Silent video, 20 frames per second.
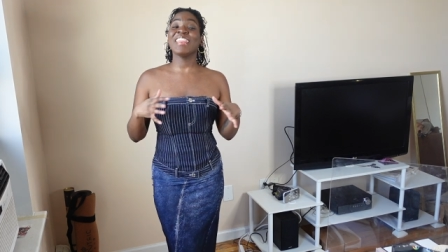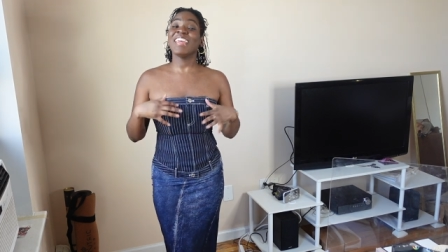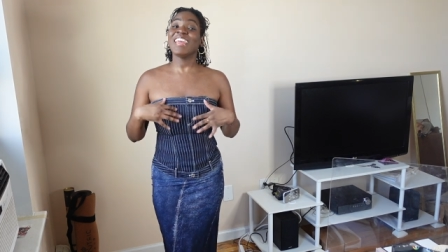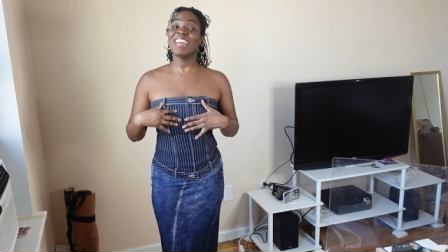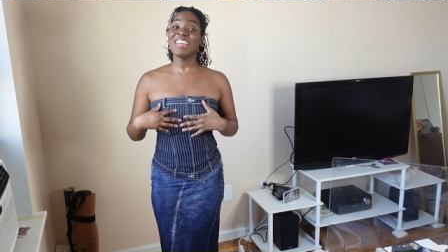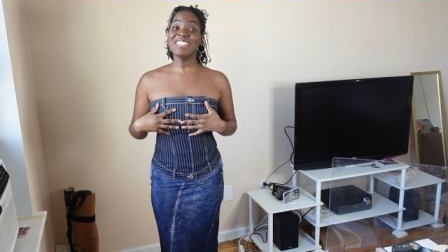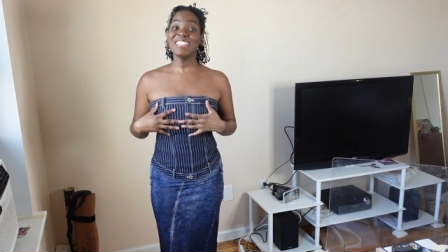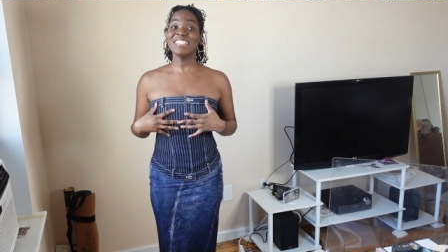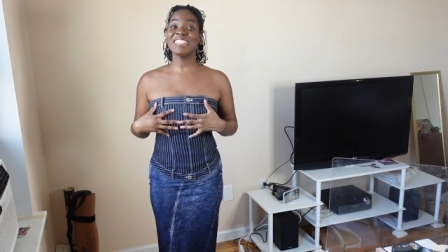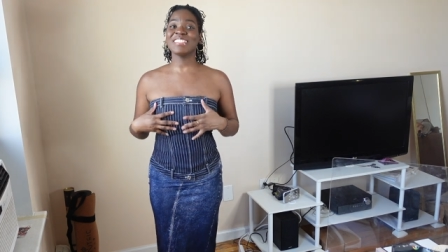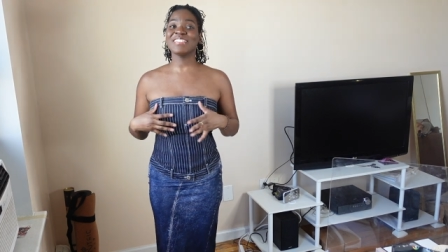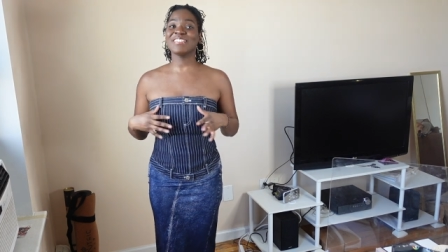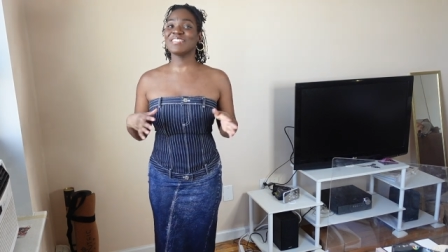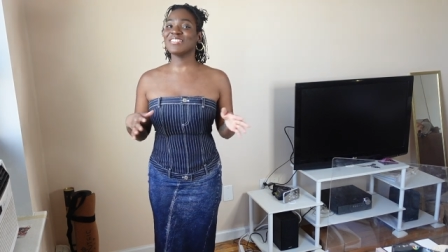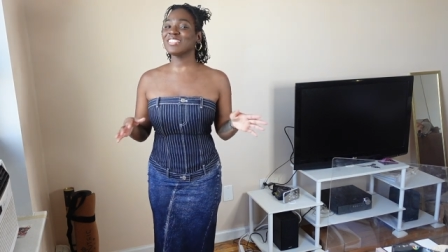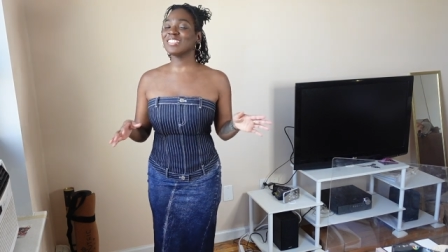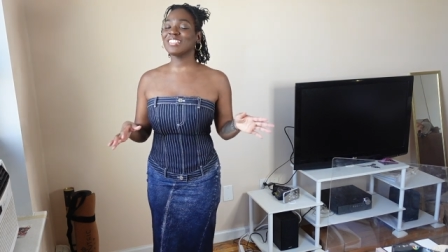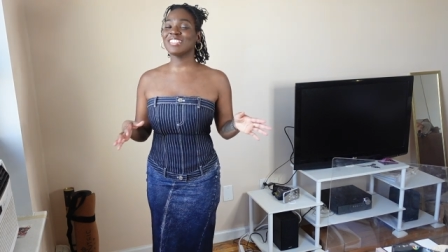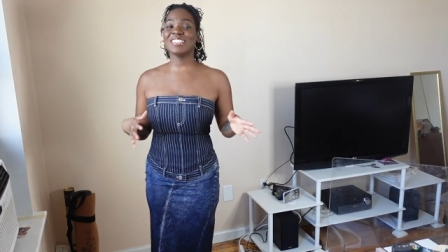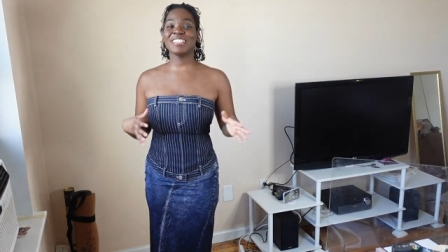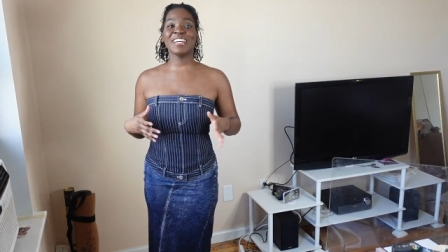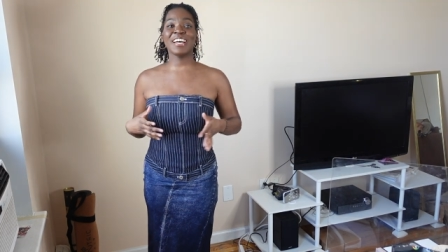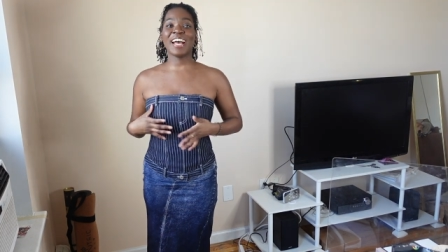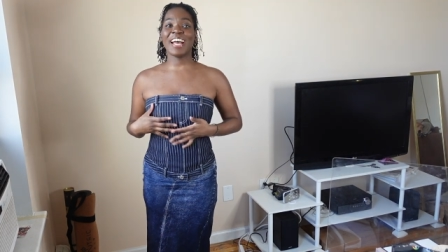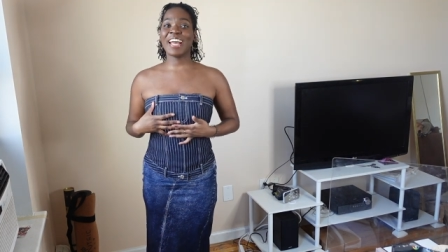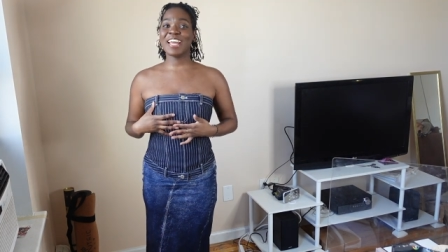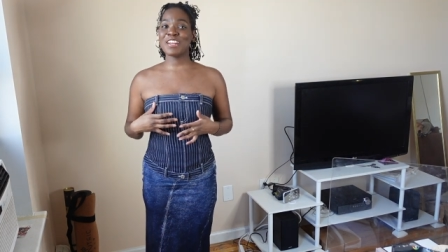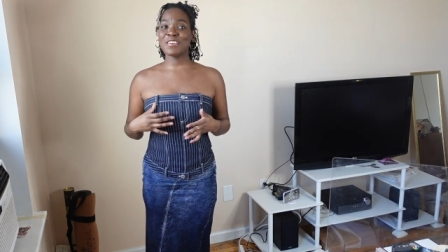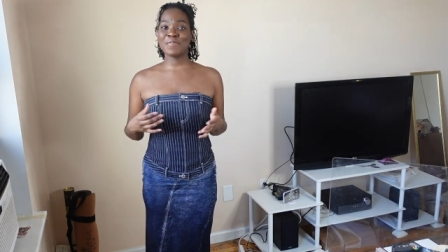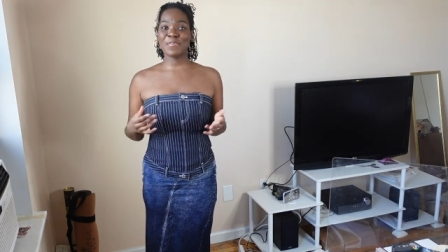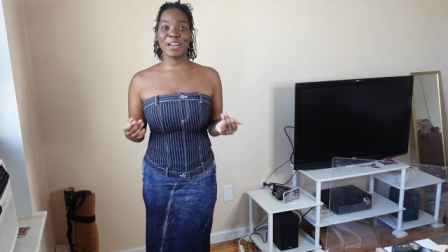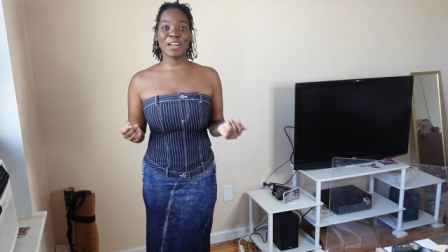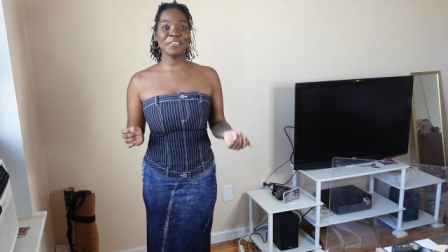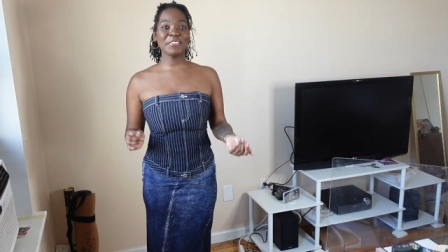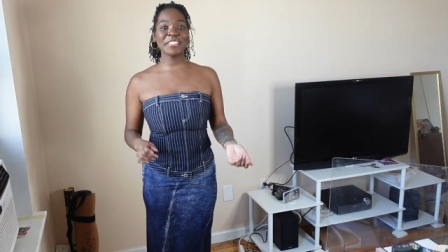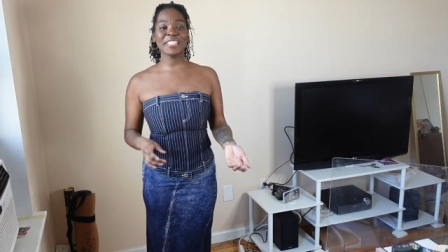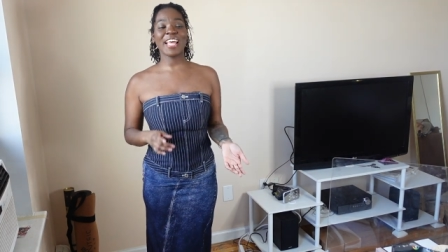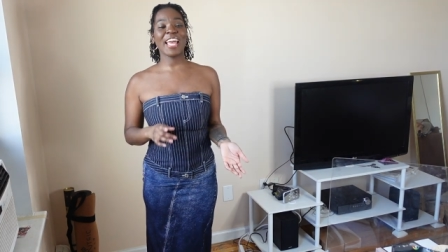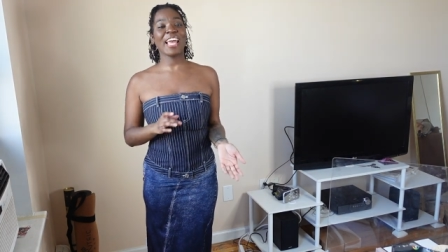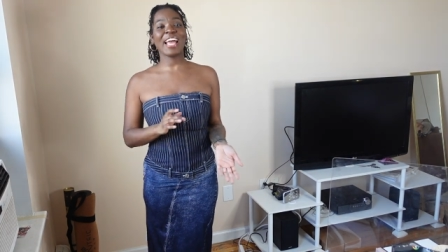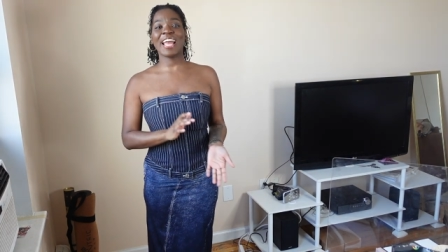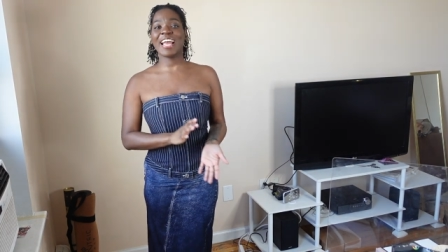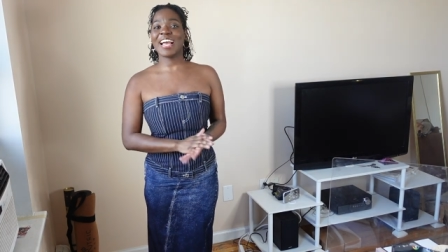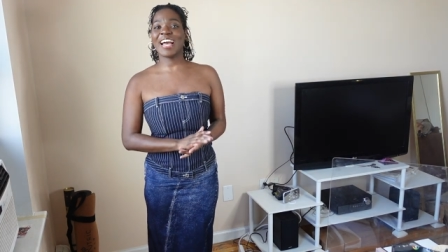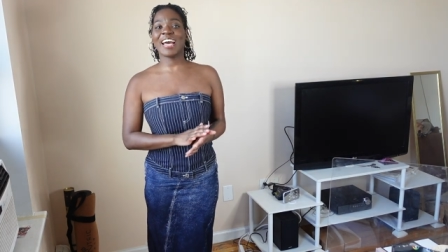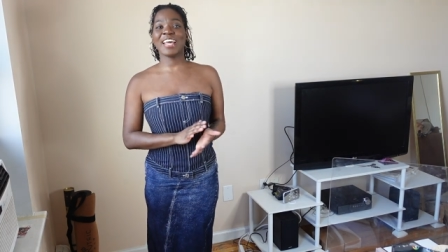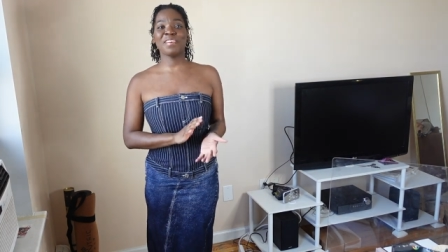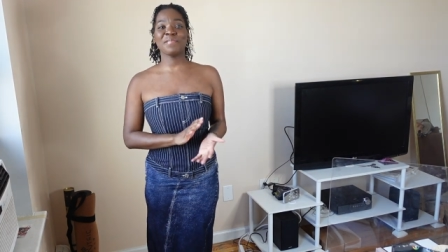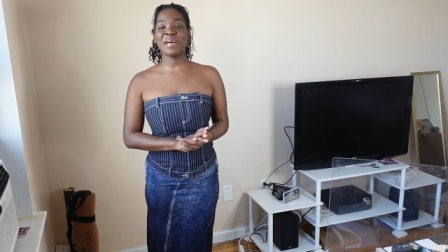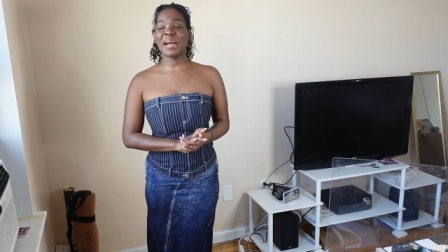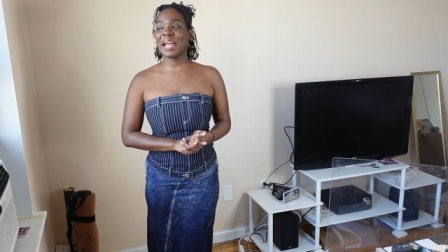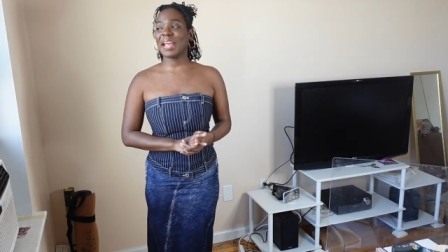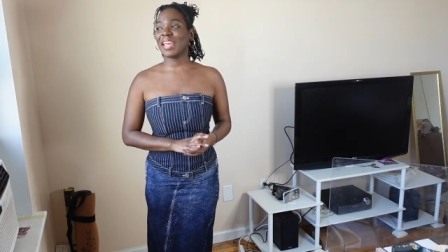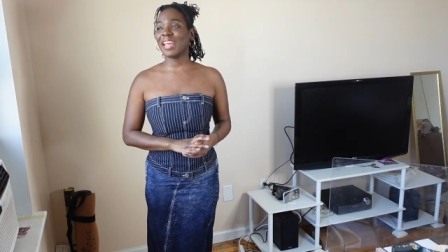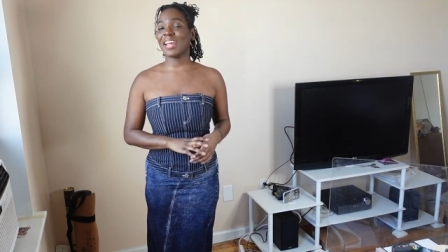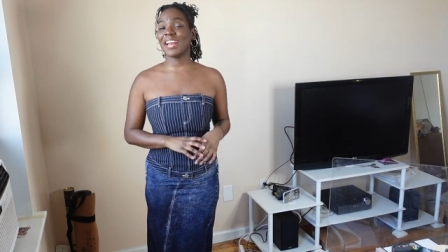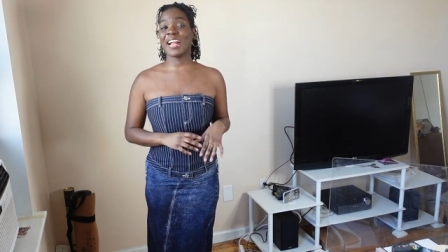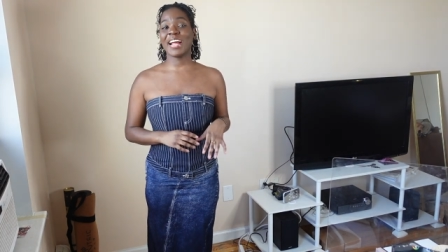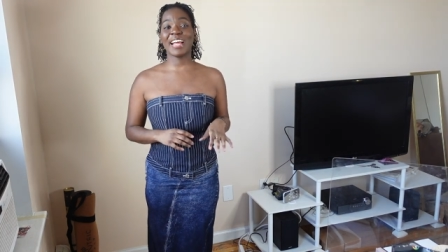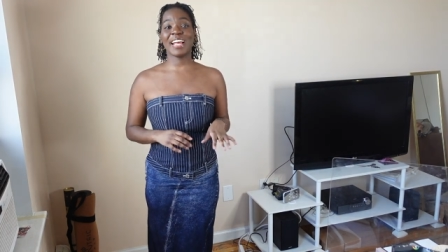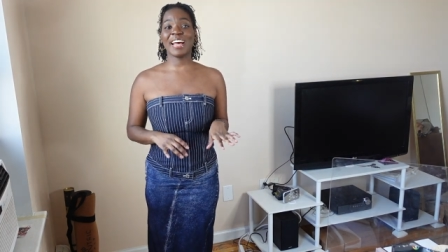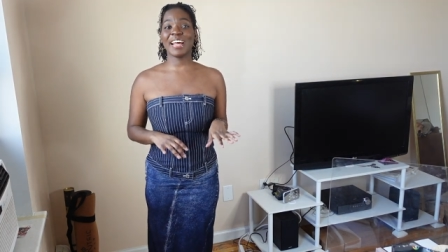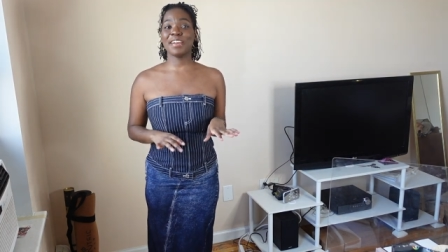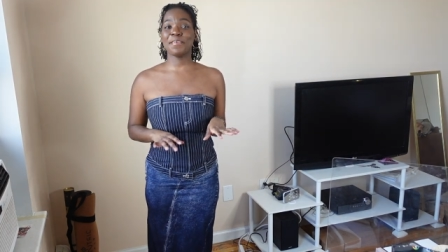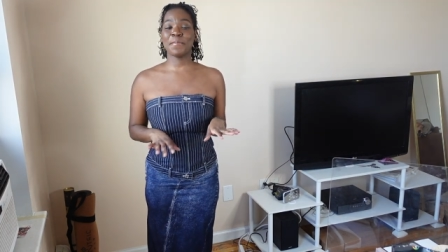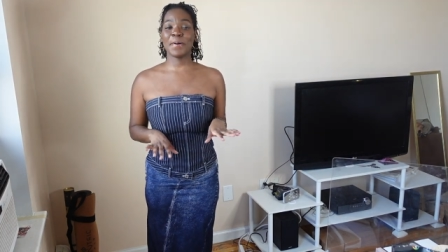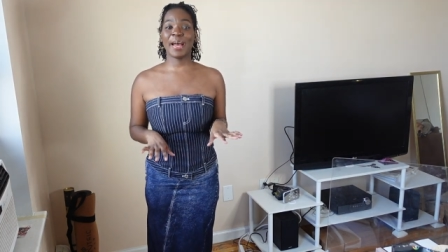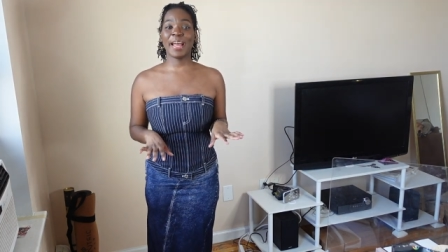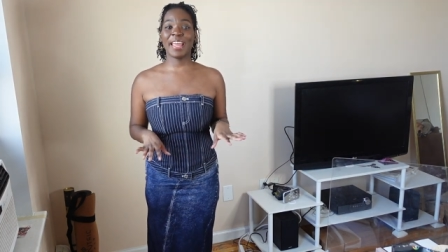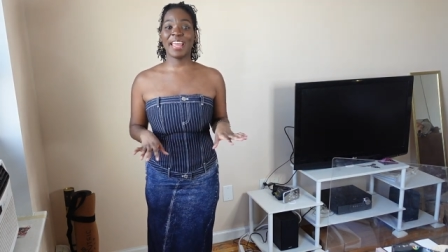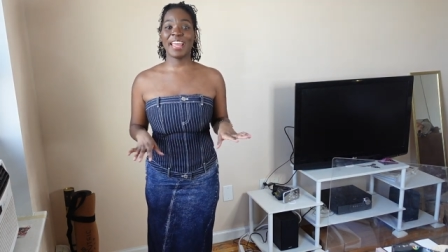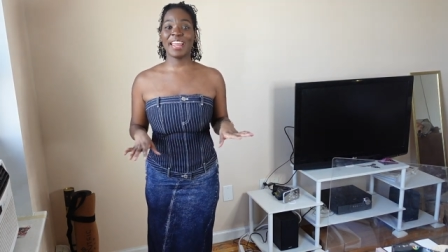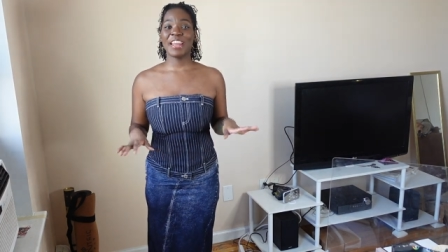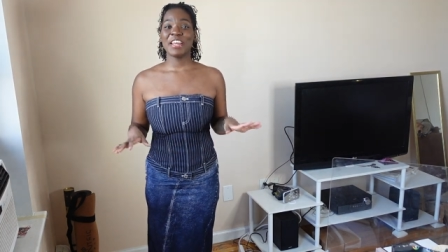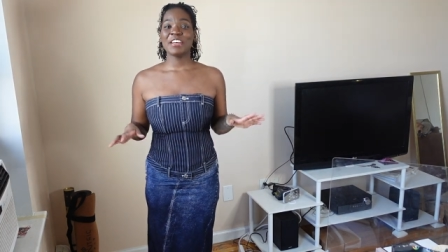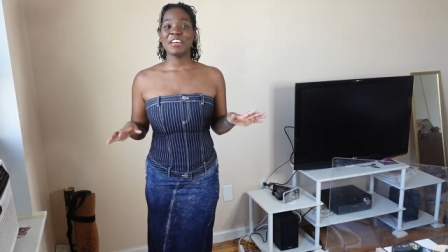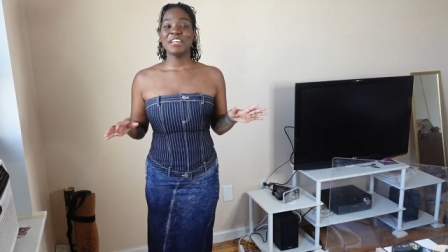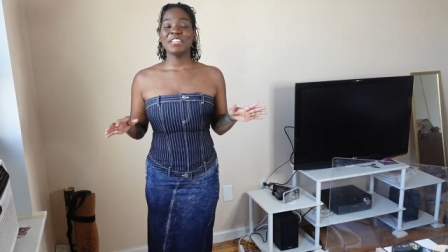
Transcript: this was the item where I was like, I gotta buy it, I gotta buy it.